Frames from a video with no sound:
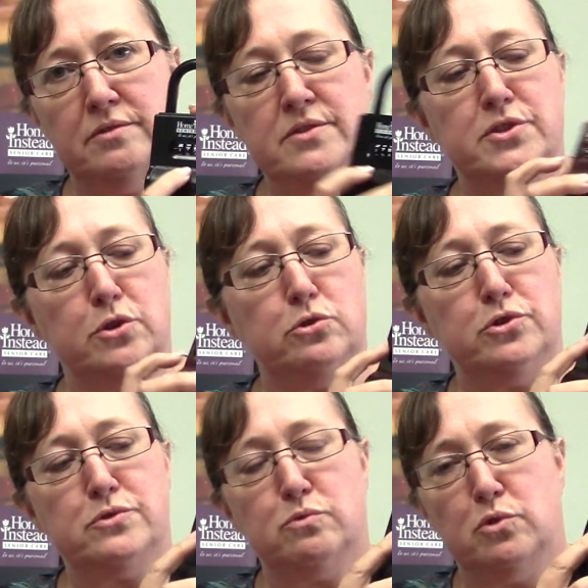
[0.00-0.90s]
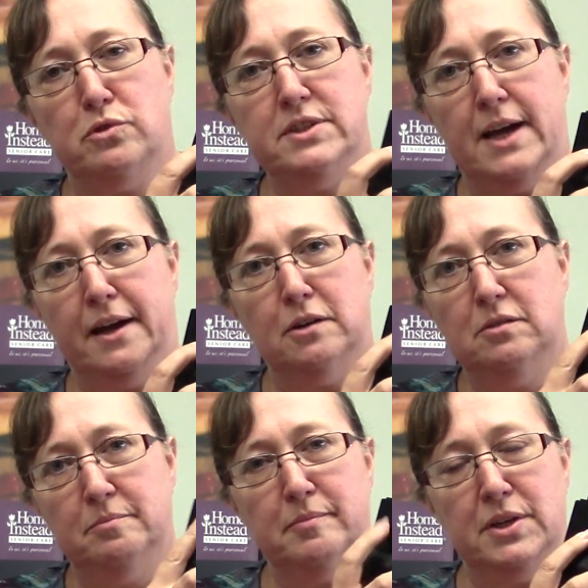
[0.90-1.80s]
So you just roll the
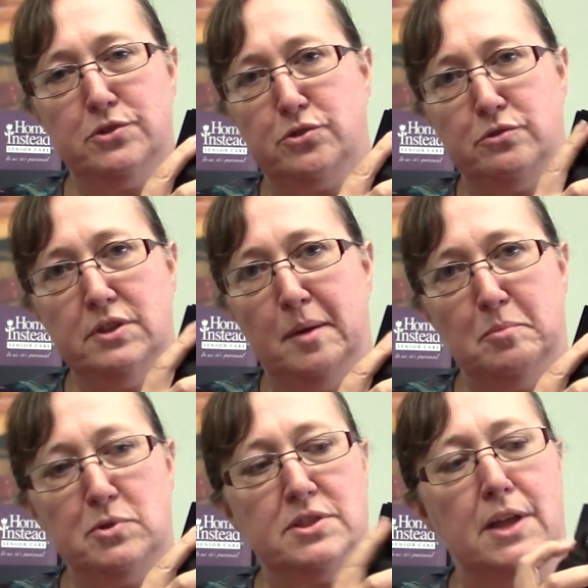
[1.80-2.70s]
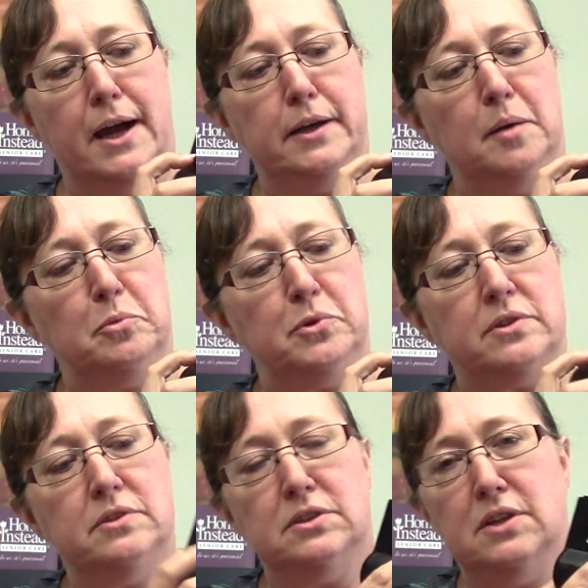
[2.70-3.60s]
dial, make sure the numbers line up with the
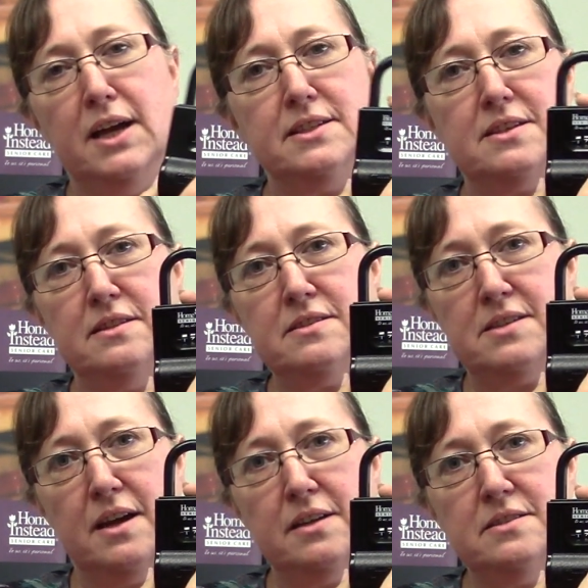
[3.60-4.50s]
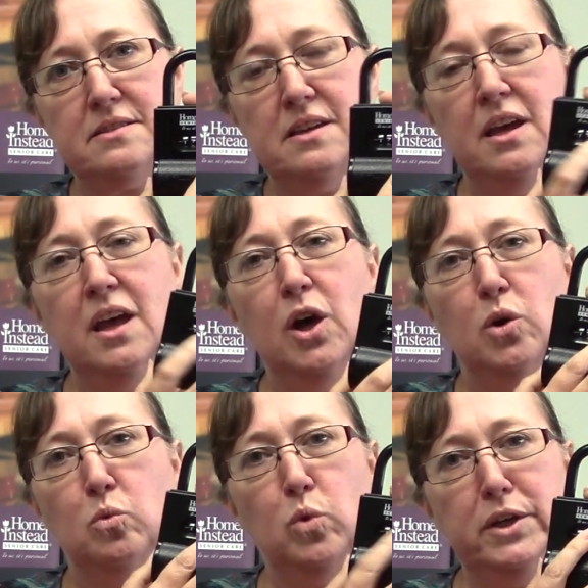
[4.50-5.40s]
little lines on the sides.
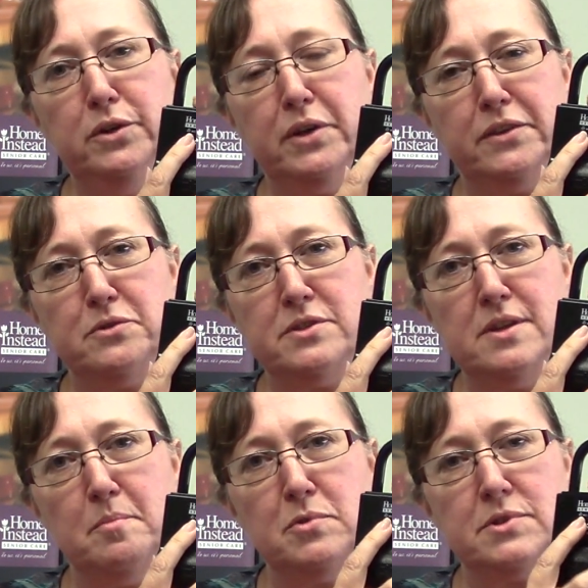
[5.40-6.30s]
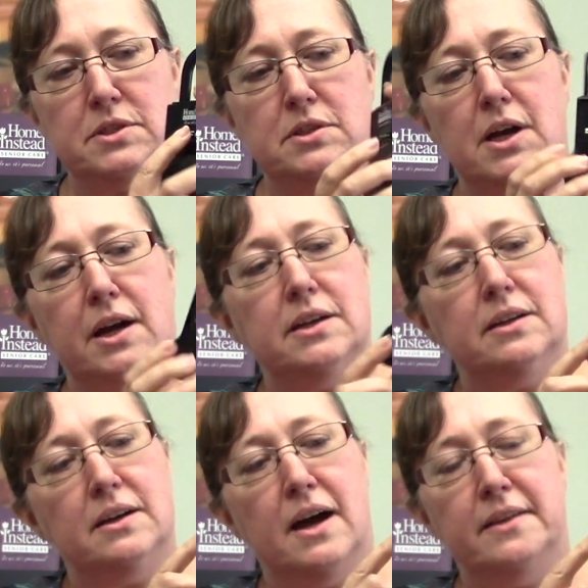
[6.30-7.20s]
When you get those numbers in line,
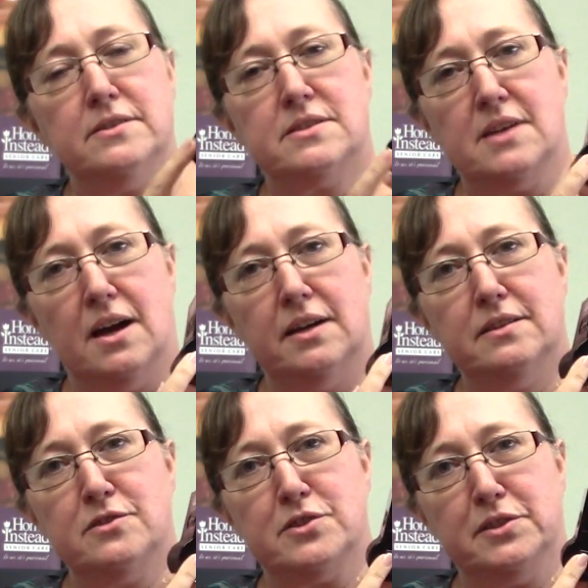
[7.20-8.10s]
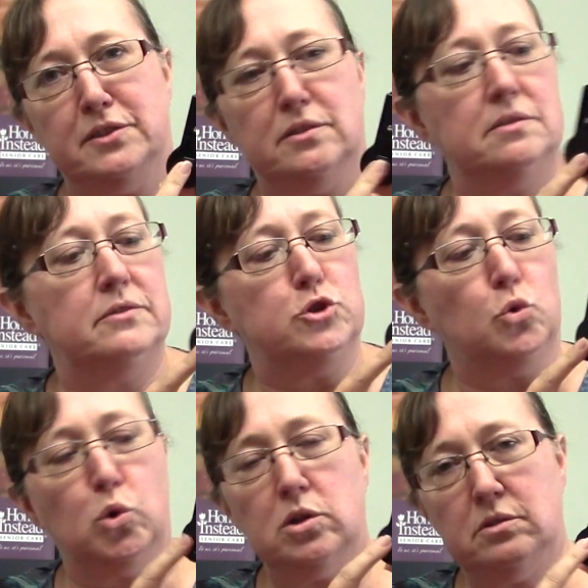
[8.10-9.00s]
on the side there's a little
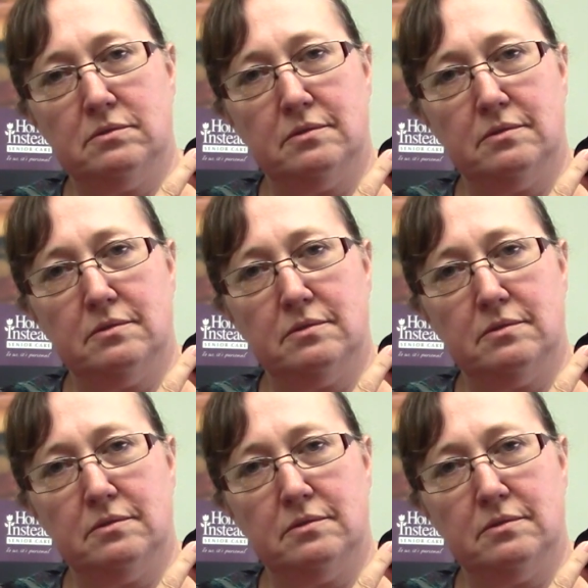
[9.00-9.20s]
door.